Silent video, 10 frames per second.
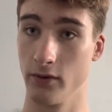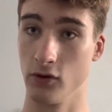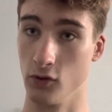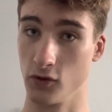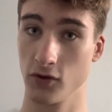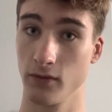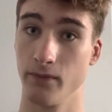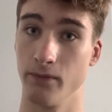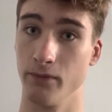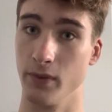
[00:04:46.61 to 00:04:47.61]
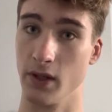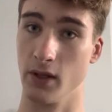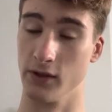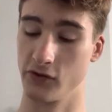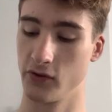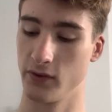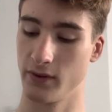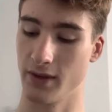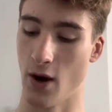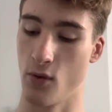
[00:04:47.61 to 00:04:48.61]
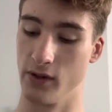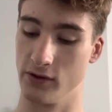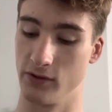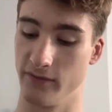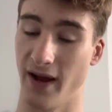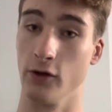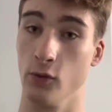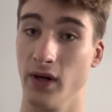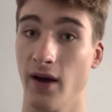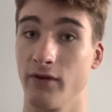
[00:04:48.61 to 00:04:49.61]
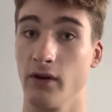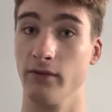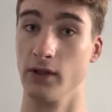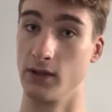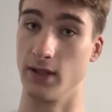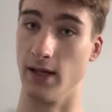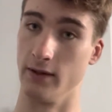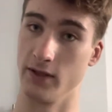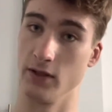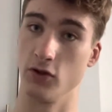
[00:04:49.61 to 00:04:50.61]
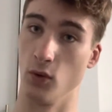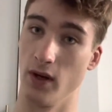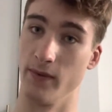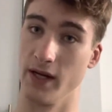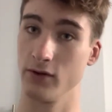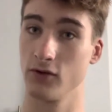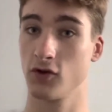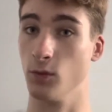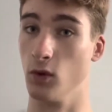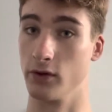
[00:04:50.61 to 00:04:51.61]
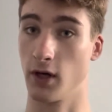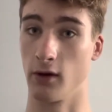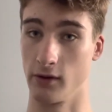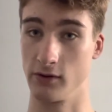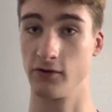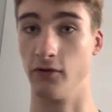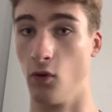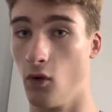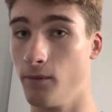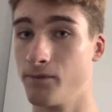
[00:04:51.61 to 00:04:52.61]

use, because there is value in having the versatility to eliminate smaller targets for